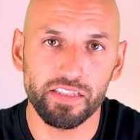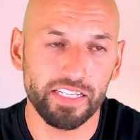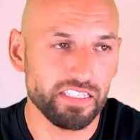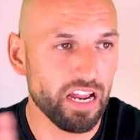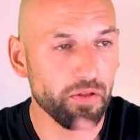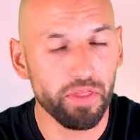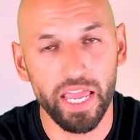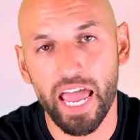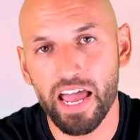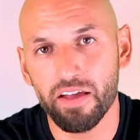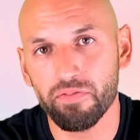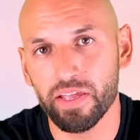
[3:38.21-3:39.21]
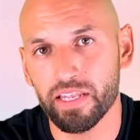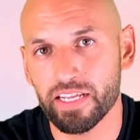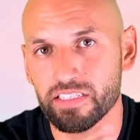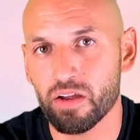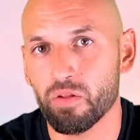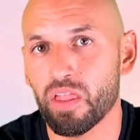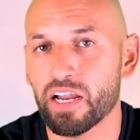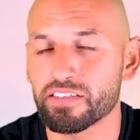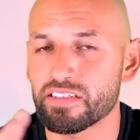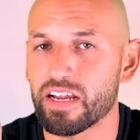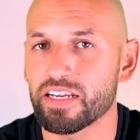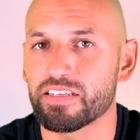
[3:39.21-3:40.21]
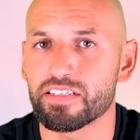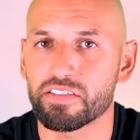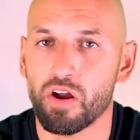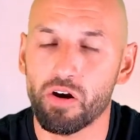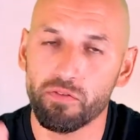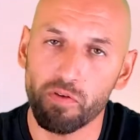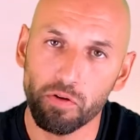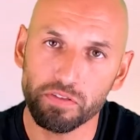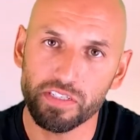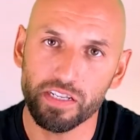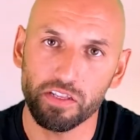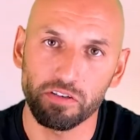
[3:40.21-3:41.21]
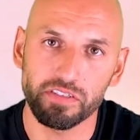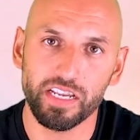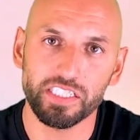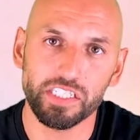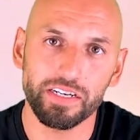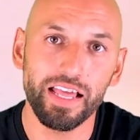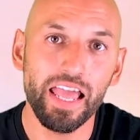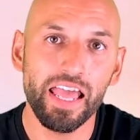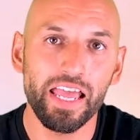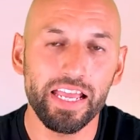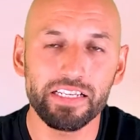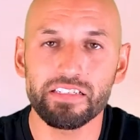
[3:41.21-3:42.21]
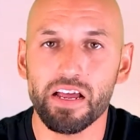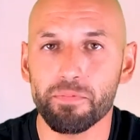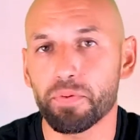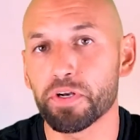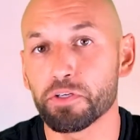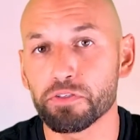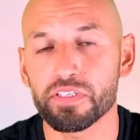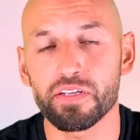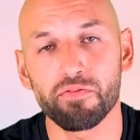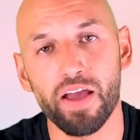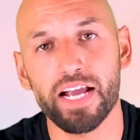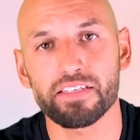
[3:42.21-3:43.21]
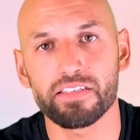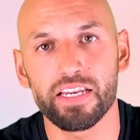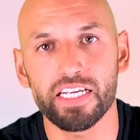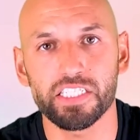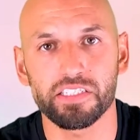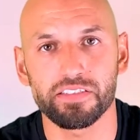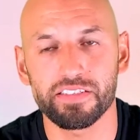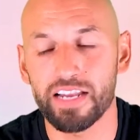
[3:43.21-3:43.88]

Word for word: That's how they have, and that's how a lot of scientists are focusing their attention is on producing vaccinations.